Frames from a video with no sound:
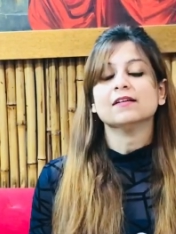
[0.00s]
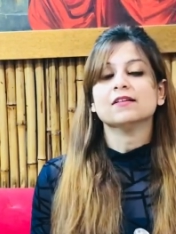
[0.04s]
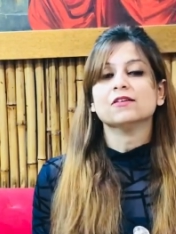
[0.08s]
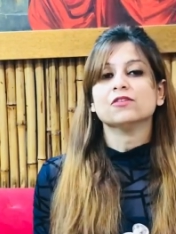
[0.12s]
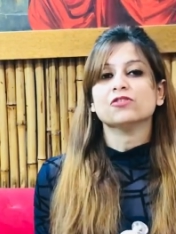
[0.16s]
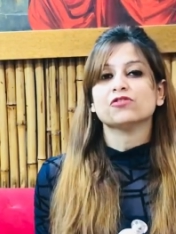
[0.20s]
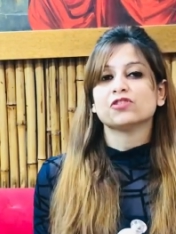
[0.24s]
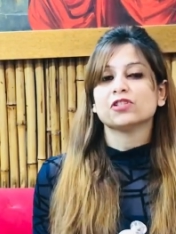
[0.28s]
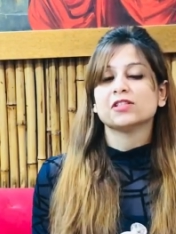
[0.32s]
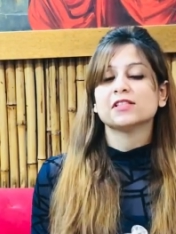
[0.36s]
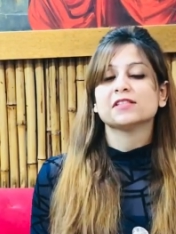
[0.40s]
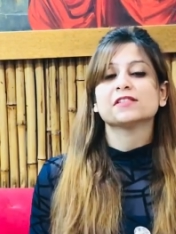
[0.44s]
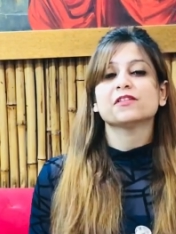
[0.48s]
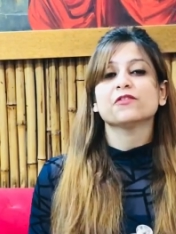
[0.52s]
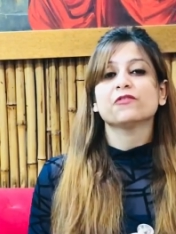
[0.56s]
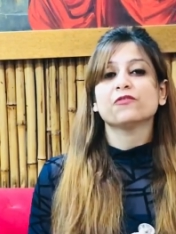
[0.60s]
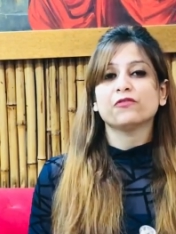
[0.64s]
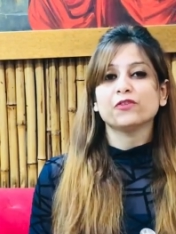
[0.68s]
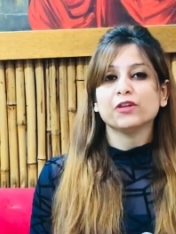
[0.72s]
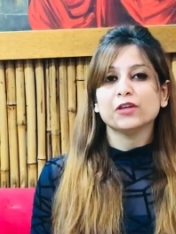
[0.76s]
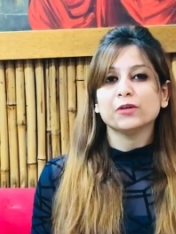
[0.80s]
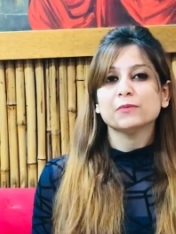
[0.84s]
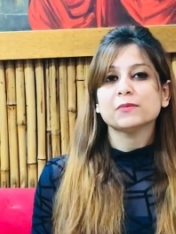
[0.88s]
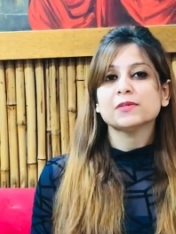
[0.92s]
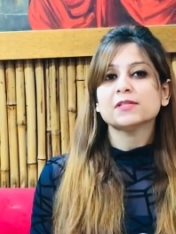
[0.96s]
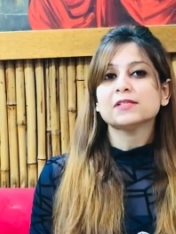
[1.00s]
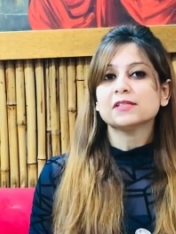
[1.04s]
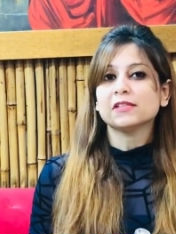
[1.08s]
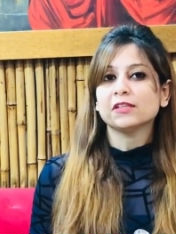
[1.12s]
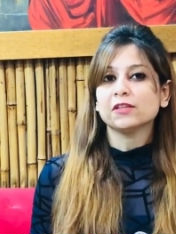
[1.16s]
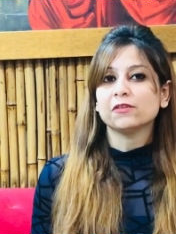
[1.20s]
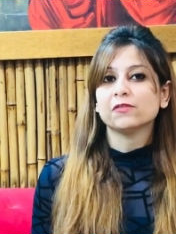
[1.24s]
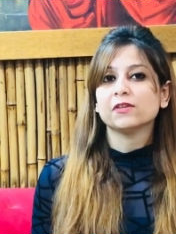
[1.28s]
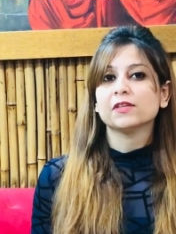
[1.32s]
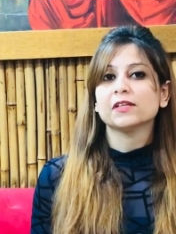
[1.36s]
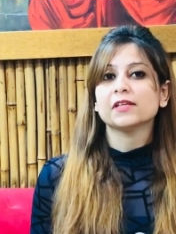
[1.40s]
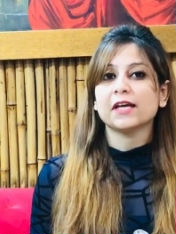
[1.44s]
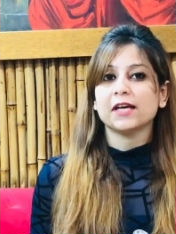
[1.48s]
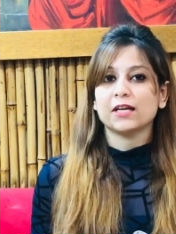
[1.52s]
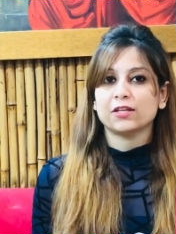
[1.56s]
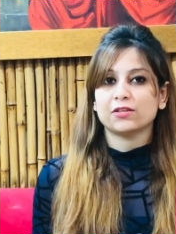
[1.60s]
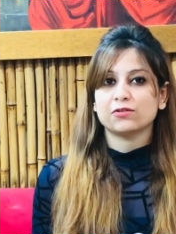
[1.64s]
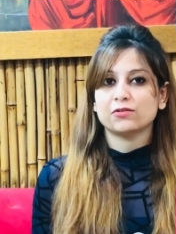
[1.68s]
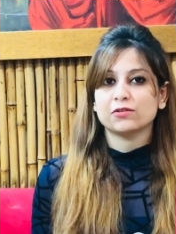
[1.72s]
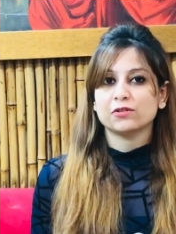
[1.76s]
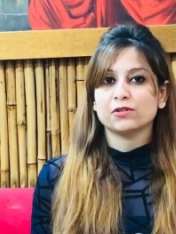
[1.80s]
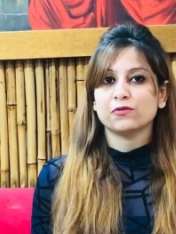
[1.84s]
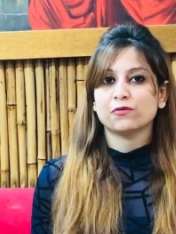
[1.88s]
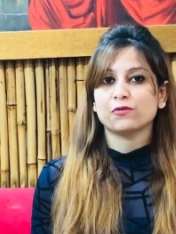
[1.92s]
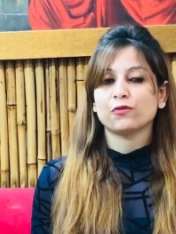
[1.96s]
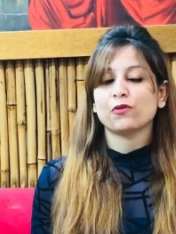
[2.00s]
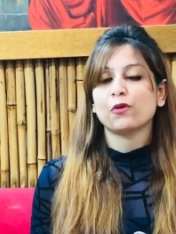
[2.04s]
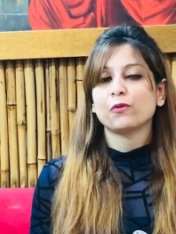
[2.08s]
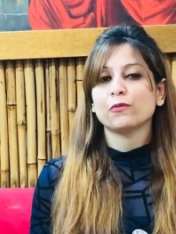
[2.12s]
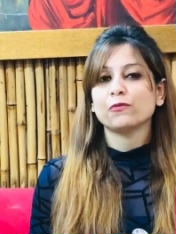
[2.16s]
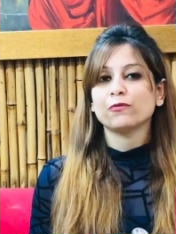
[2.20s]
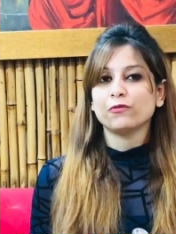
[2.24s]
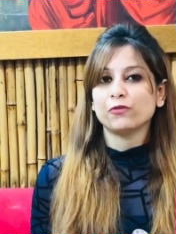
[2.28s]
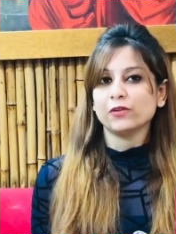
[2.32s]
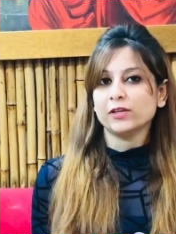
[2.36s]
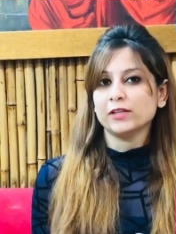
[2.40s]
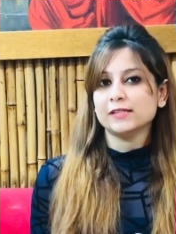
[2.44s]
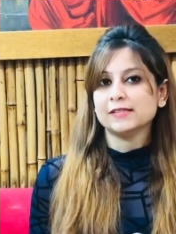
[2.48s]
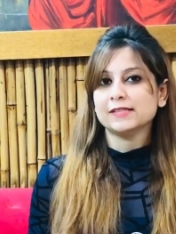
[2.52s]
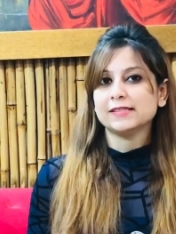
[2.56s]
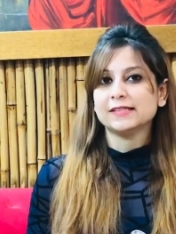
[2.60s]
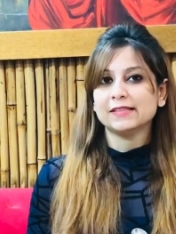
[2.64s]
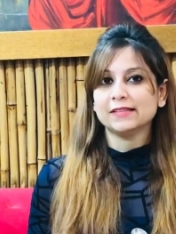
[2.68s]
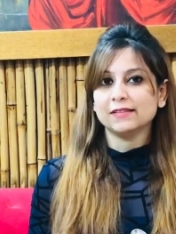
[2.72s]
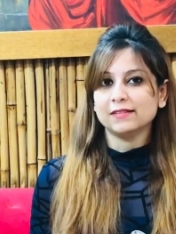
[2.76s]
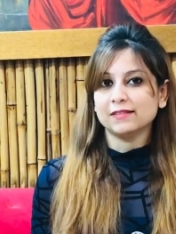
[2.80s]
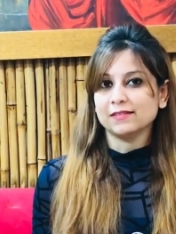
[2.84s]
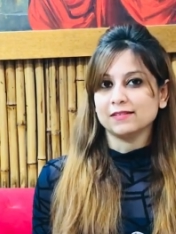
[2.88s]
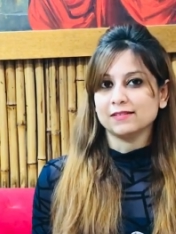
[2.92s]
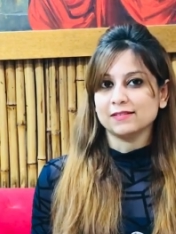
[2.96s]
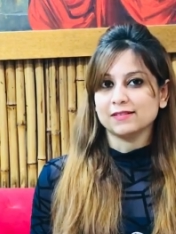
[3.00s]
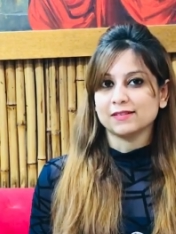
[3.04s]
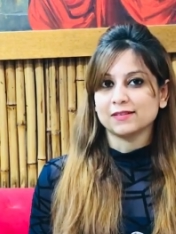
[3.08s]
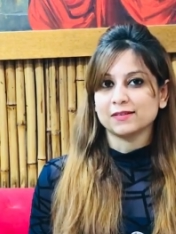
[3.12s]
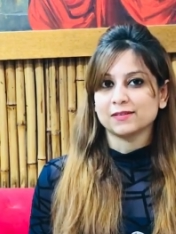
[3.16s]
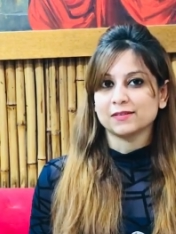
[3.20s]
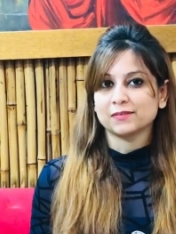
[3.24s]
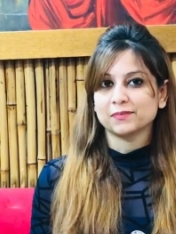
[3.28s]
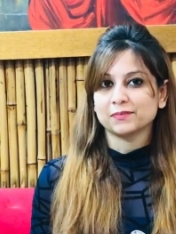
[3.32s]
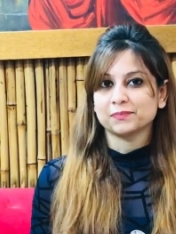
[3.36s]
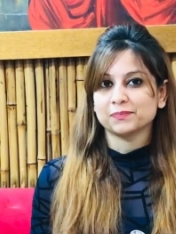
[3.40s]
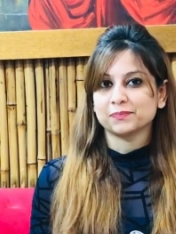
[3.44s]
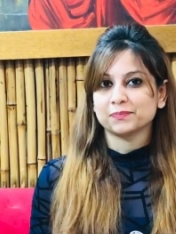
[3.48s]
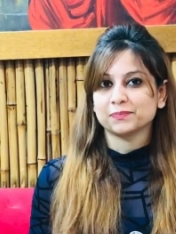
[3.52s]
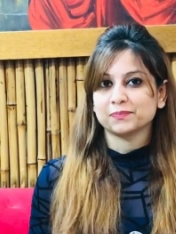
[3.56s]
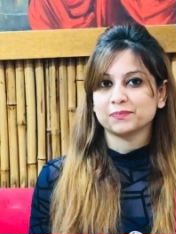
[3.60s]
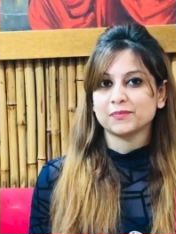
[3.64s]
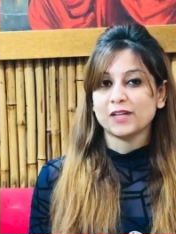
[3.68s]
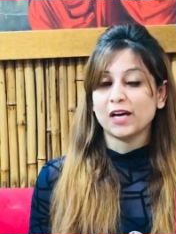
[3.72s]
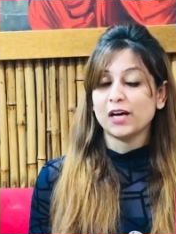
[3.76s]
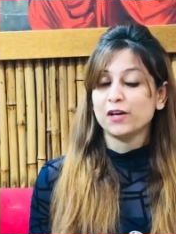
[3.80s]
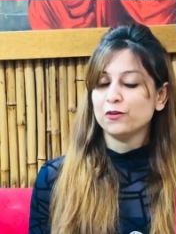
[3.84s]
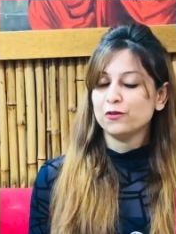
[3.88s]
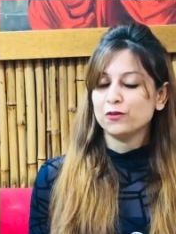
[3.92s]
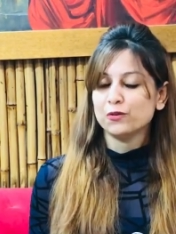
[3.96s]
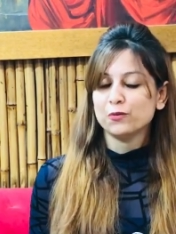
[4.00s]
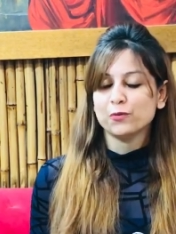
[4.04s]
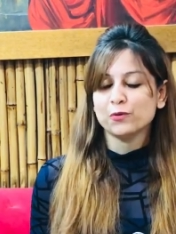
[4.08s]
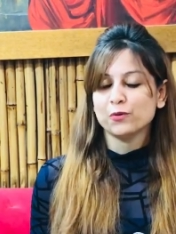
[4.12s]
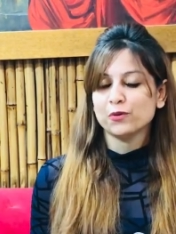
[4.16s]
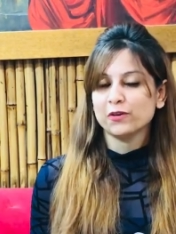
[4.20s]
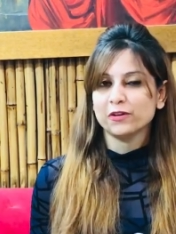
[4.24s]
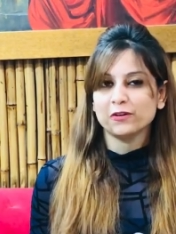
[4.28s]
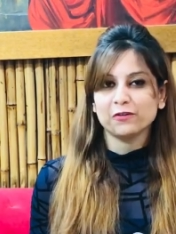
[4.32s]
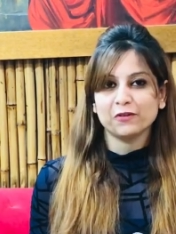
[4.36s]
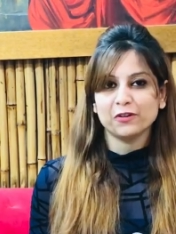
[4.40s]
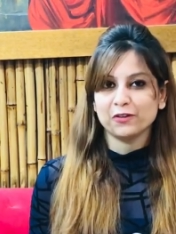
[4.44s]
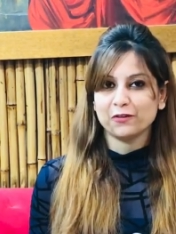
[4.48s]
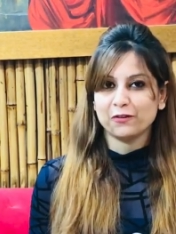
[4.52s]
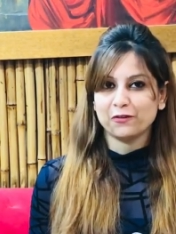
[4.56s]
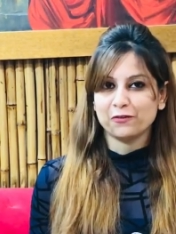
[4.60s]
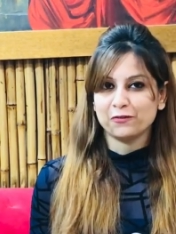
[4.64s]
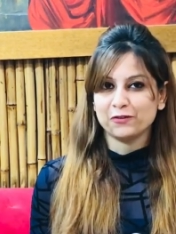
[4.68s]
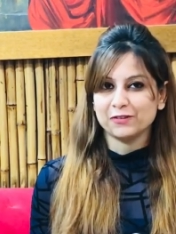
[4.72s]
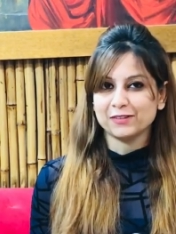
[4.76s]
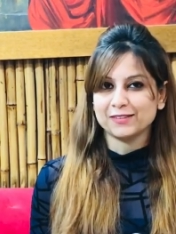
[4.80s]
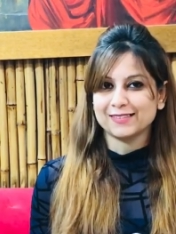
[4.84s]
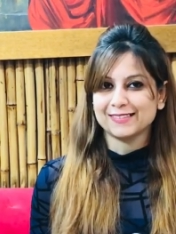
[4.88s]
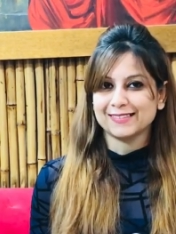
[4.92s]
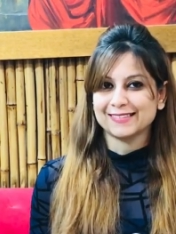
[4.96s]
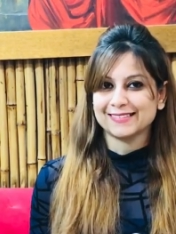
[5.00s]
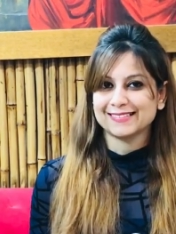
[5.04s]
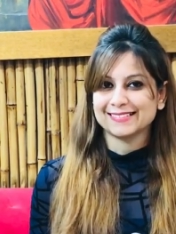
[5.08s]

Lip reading: She is the famous TV actress from Friends series. I hope you are aware of it.